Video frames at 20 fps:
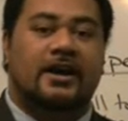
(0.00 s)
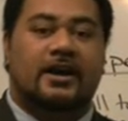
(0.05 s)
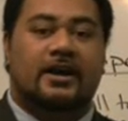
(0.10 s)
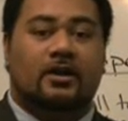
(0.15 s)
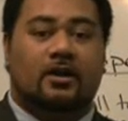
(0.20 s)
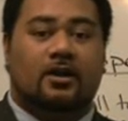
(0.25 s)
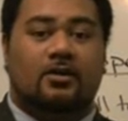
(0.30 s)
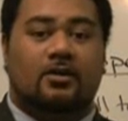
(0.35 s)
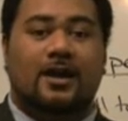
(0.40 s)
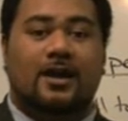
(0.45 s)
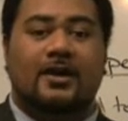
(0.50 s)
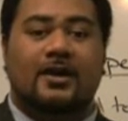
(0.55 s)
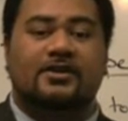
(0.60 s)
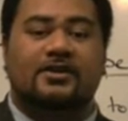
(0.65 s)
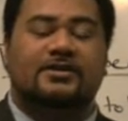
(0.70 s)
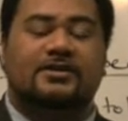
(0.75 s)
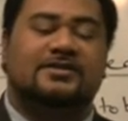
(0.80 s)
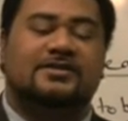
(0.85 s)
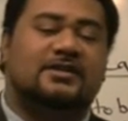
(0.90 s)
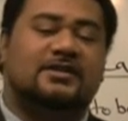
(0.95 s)
it'll allow
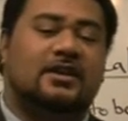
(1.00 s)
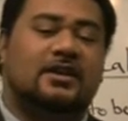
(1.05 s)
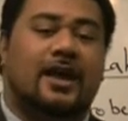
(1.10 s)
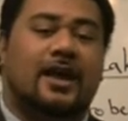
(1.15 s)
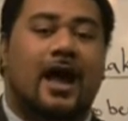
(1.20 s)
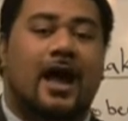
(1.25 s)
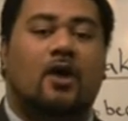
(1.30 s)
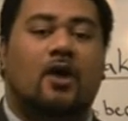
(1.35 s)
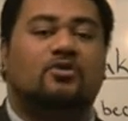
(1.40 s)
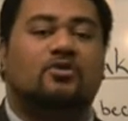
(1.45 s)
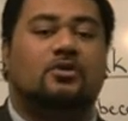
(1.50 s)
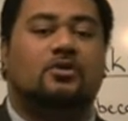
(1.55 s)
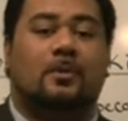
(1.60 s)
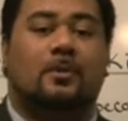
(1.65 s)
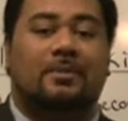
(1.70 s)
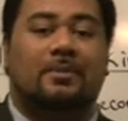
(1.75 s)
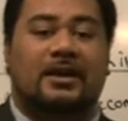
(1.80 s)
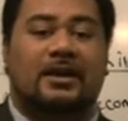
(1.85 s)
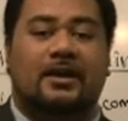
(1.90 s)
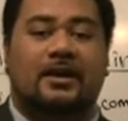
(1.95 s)
you to see how
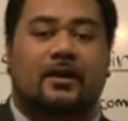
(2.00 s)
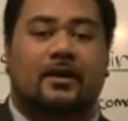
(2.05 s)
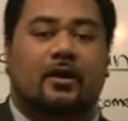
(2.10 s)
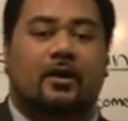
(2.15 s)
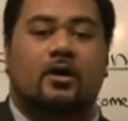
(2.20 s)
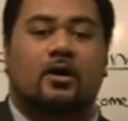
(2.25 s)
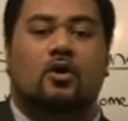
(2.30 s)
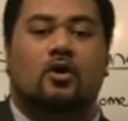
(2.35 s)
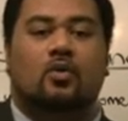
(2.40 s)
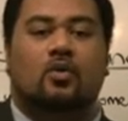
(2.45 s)
you appear,